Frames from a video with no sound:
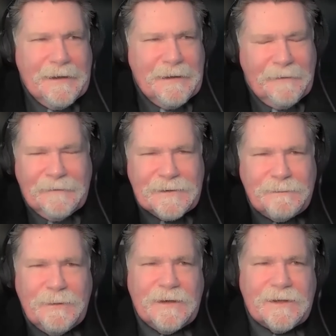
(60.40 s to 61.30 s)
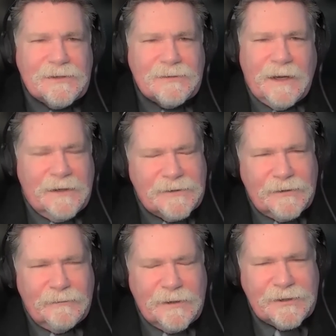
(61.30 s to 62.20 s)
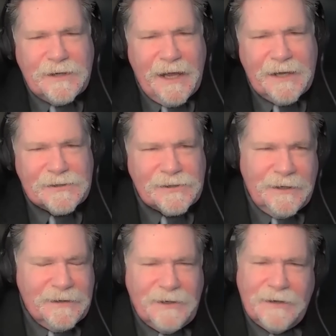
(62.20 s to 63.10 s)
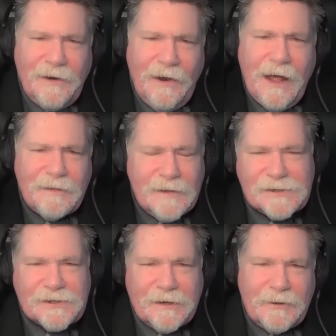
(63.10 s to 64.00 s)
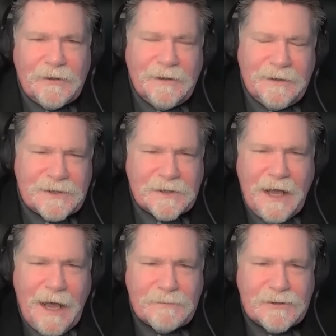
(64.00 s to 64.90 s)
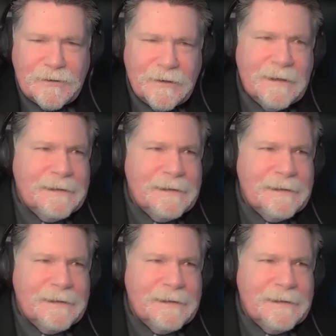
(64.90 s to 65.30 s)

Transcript: Let's put it this way. So Russia has done a lot this summer to capture